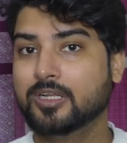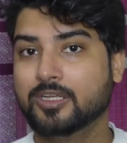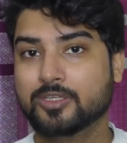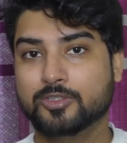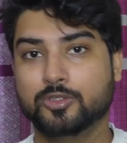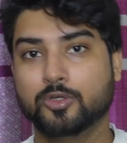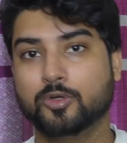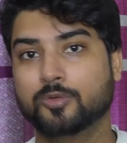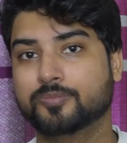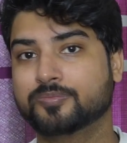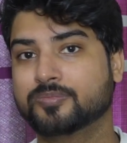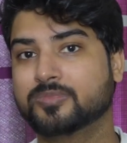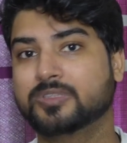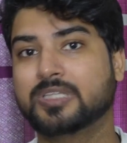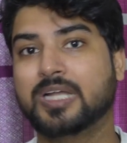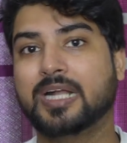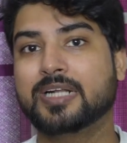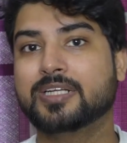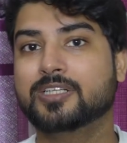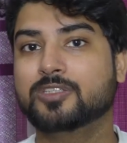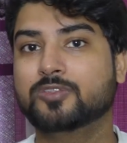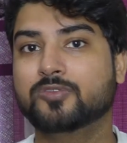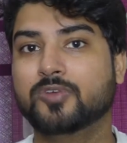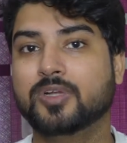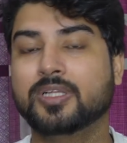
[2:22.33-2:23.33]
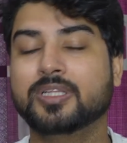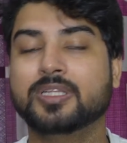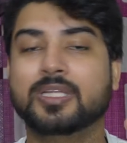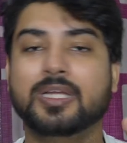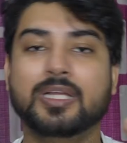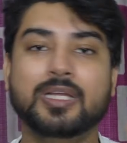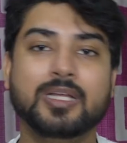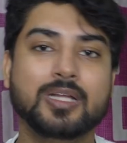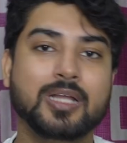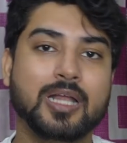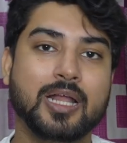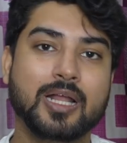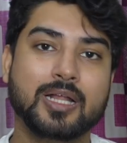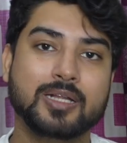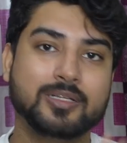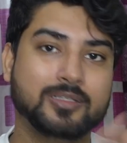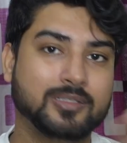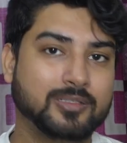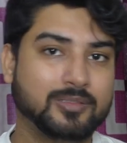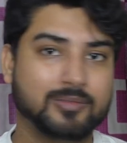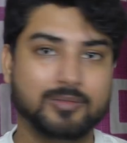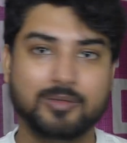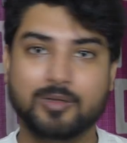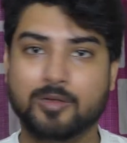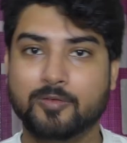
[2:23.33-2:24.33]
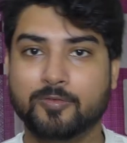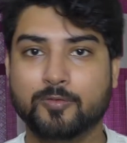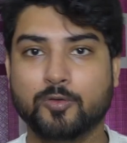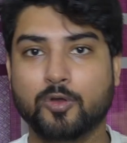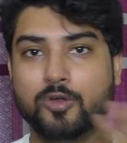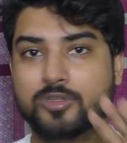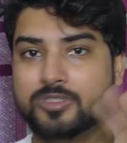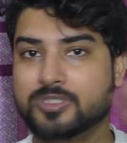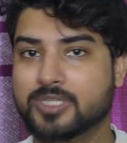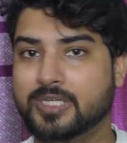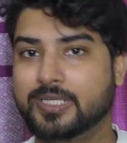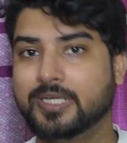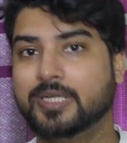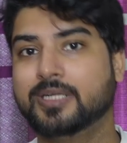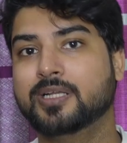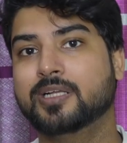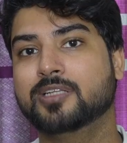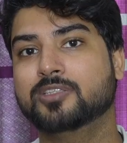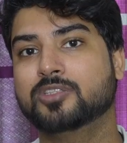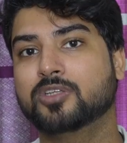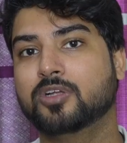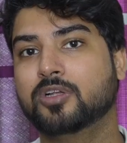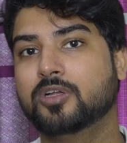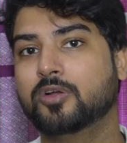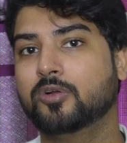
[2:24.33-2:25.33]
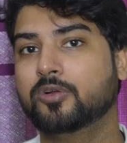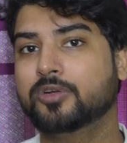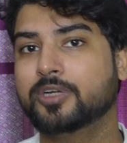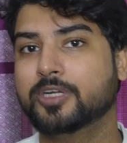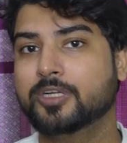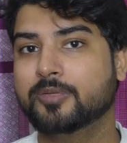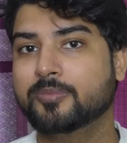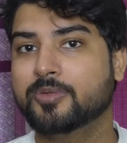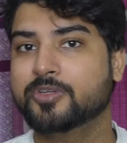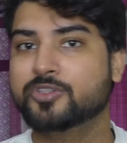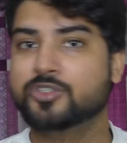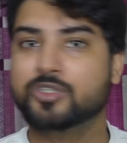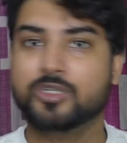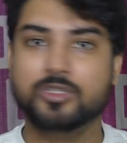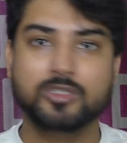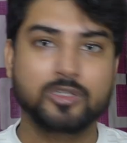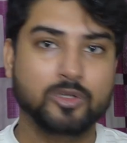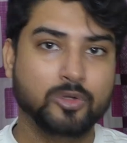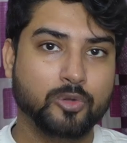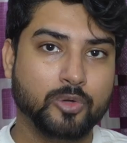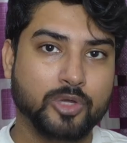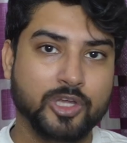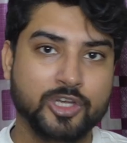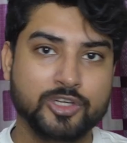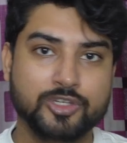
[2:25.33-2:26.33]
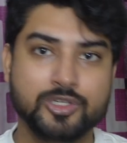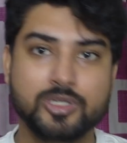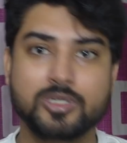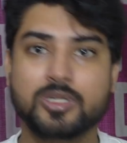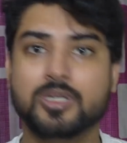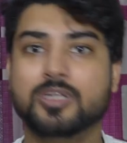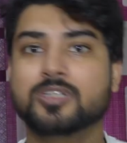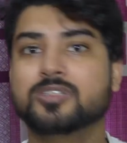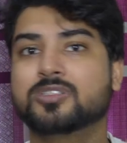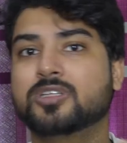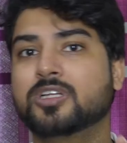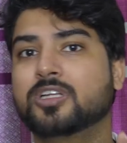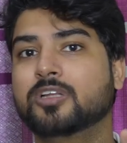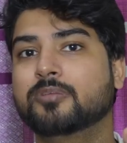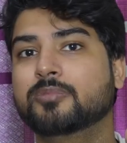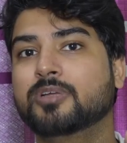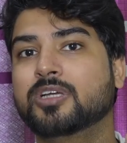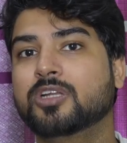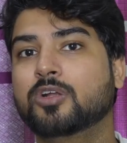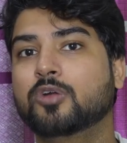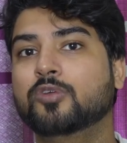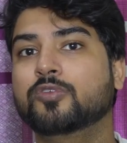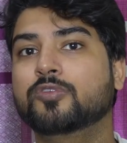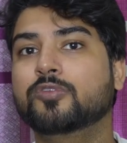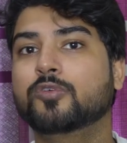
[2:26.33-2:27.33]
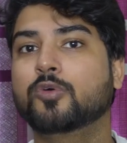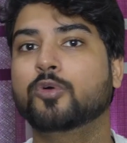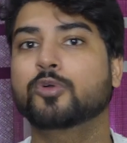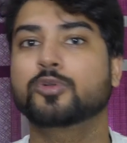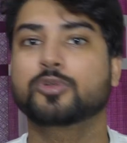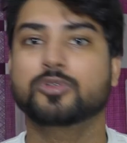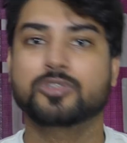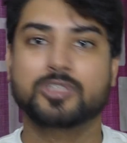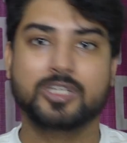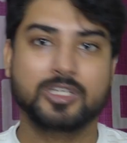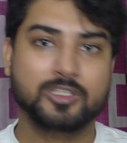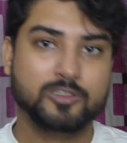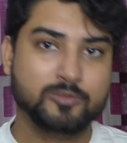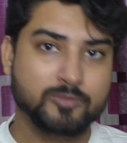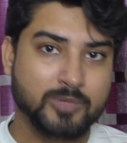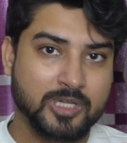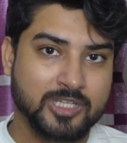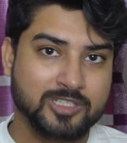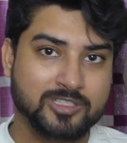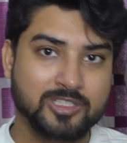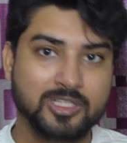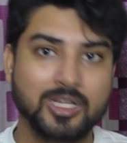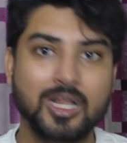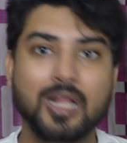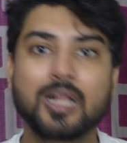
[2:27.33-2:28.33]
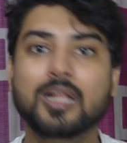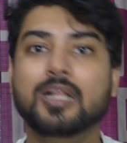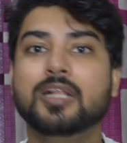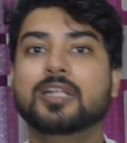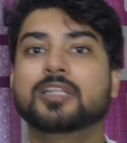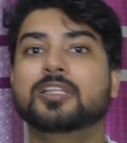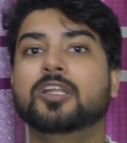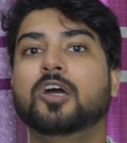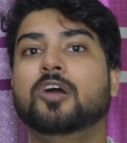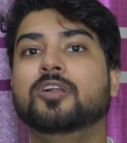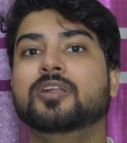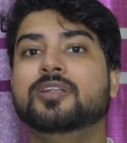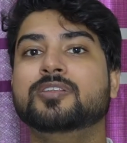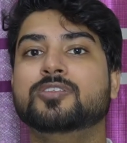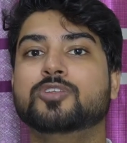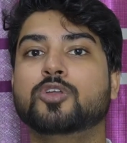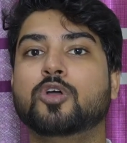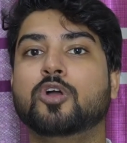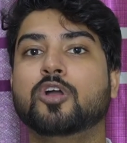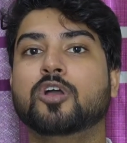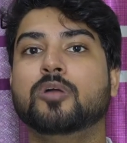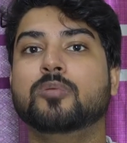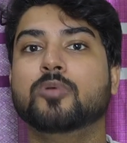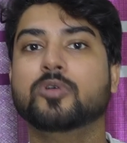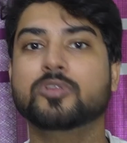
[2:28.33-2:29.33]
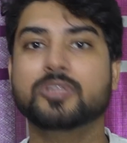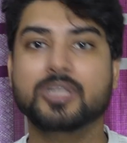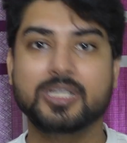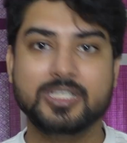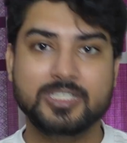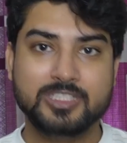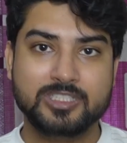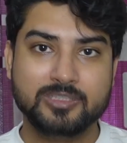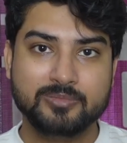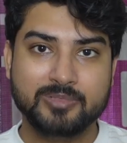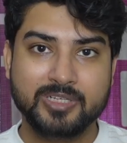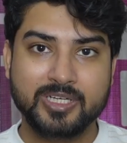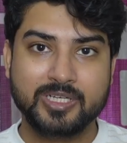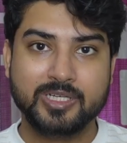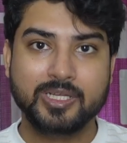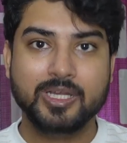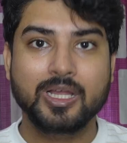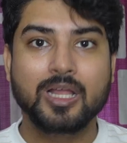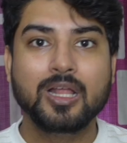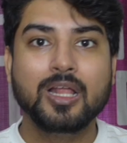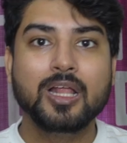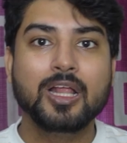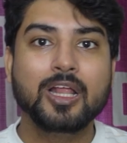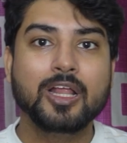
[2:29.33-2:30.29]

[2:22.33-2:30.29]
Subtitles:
So that is one thing, and of course the details are already mentioned, the location, and it's going to be around 4 to 6 months. Now let's talk about the eligibility.